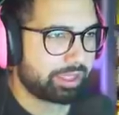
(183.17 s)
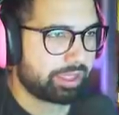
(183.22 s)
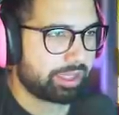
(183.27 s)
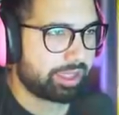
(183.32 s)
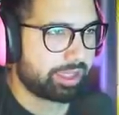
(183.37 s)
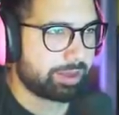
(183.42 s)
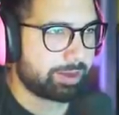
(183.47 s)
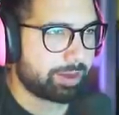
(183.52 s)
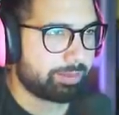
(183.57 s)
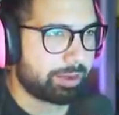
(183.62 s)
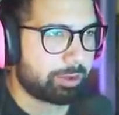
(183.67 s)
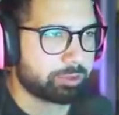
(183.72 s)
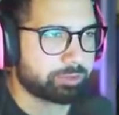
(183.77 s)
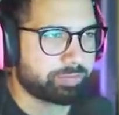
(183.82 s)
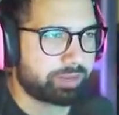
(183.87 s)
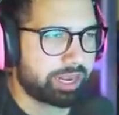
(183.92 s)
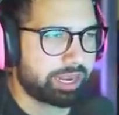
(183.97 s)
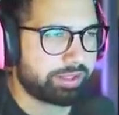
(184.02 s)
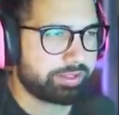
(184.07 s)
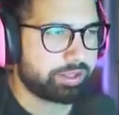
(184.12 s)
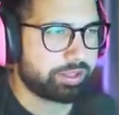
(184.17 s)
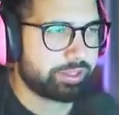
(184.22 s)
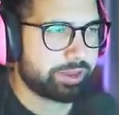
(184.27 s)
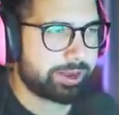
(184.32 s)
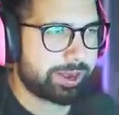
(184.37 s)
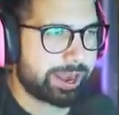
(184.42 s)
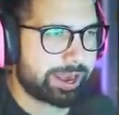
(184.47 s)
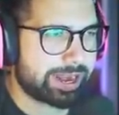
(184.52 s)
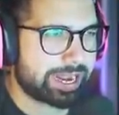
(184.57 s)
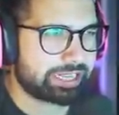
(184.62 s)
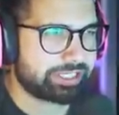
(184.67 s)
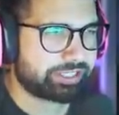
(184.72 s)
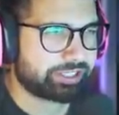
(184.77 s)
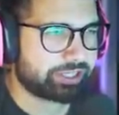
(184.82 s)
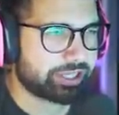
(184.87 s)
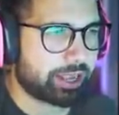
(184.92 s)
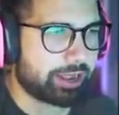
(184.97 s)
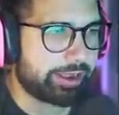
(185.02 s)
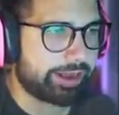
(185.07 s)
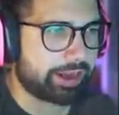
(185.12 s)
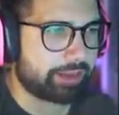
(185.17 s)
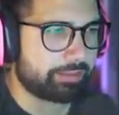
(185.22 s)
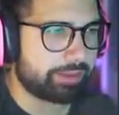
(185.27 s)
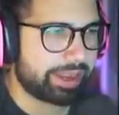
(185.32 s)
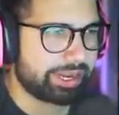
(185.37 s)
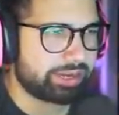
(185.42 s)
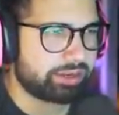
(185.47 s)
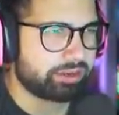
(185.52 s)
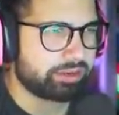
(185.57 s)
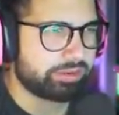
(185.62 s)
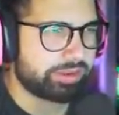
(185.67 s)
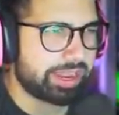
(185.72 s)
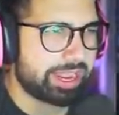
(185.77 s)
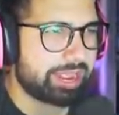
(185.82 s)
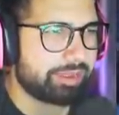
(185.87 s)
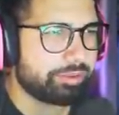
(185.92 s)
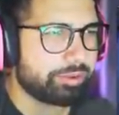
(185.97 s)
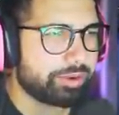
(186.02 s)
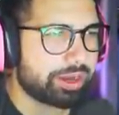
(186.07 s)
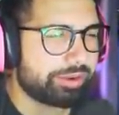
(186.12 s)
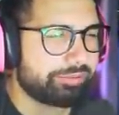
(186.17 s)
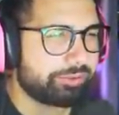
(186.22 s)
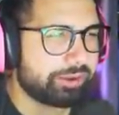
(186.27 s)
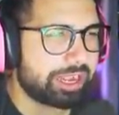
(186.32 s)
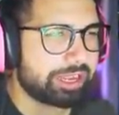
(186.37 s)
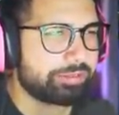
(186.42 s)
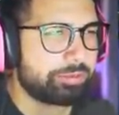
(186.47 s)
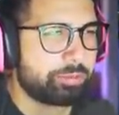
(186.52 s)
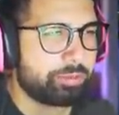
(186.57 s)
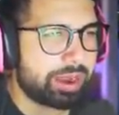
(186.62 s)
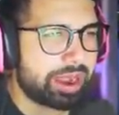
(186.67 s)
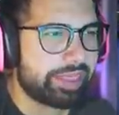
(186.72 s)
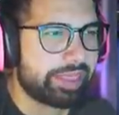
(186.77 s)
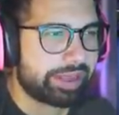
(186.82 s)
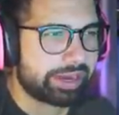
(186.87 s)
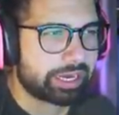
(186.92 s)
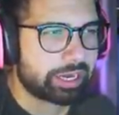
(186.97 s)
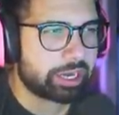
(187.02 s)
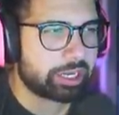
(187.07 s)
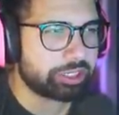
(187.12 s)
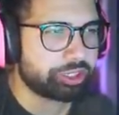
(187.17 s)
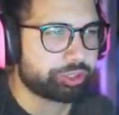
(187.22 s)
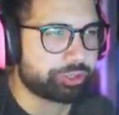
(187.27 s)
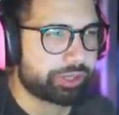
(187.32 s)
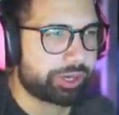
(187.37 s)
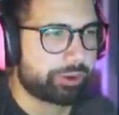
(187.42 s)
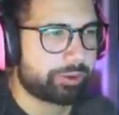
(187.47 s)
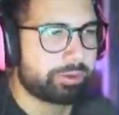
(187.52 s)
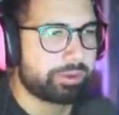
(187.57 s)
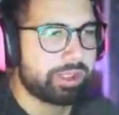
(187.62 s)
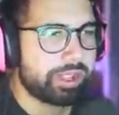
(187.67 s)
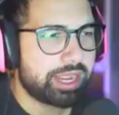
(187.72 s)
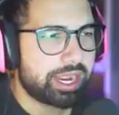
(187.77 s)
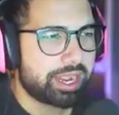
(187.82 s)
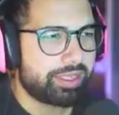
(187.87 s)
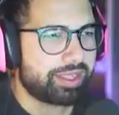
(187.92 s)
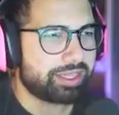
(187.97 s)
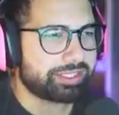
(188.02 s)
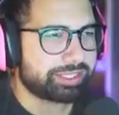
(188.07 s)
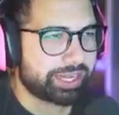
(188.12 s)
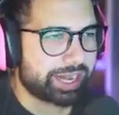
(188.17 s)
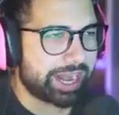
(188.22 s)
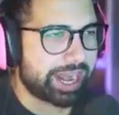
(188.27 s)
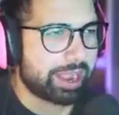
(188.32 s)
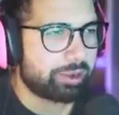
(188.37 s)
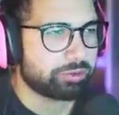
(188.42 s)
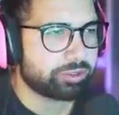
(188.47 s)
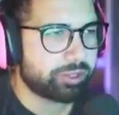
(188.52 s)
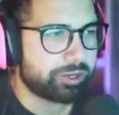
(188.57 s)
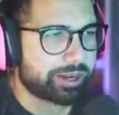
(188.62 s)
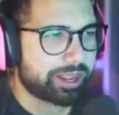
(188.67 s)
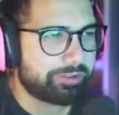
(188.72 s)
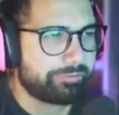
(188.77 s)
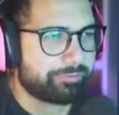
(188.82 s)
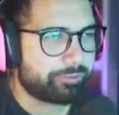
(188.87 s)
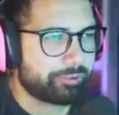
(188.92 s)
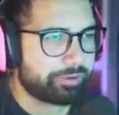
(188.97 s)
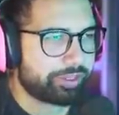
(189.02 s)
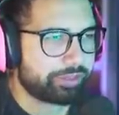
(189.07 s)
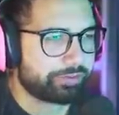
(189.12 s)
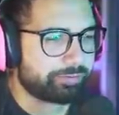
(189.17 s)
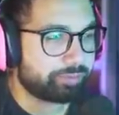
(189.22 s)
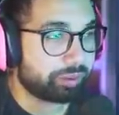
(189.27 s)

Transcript: and um, I was playing the other day, and I saw it, and I'm like, damn, dude, I forgot to buy that Contrail. And then today I was looking for this